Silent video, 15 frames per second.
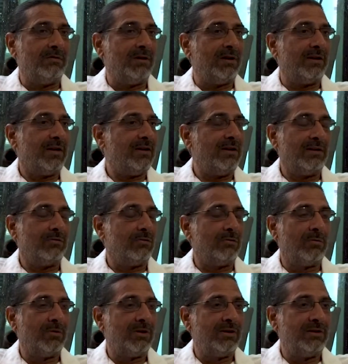attending to,
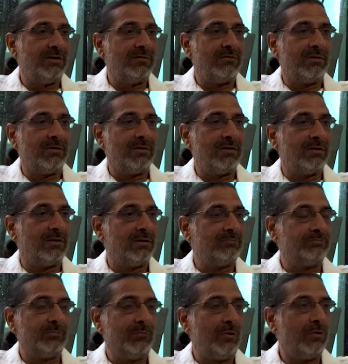nobody is even
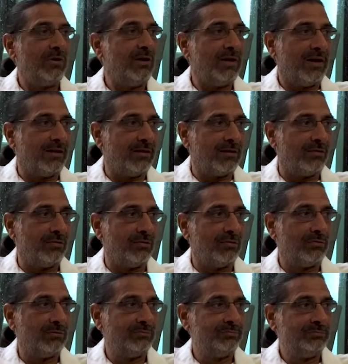looking at it.
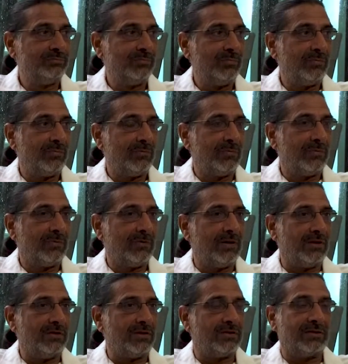
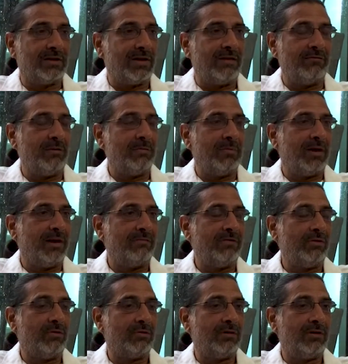They just every
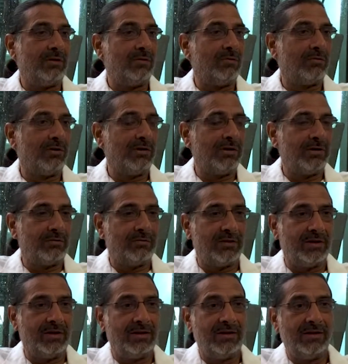hotelier
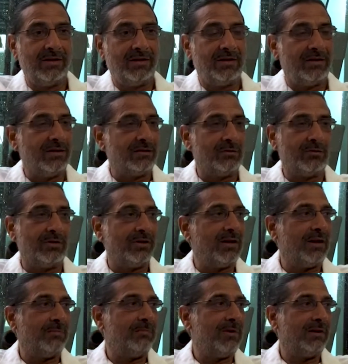today is looking
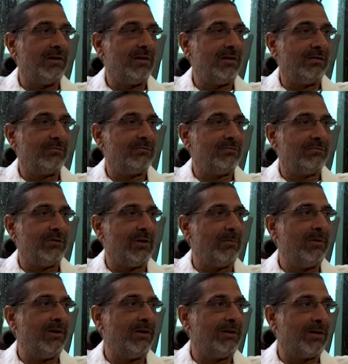at making
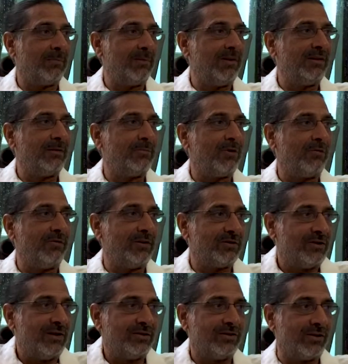doubling, tripling the
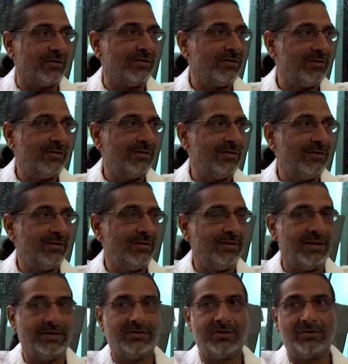profits. That's it.
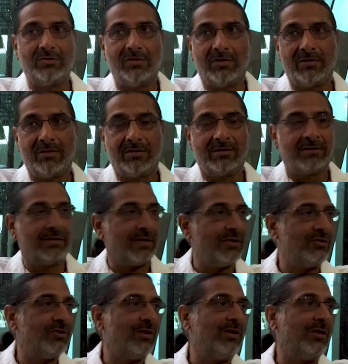They're just not
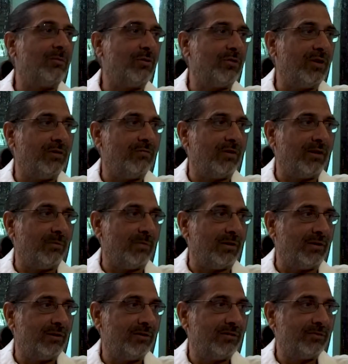concerned about the
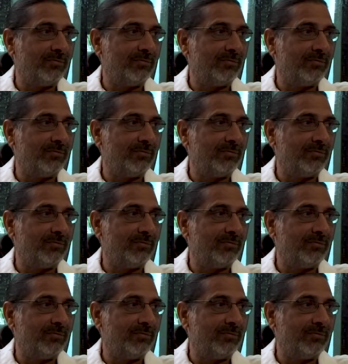environment.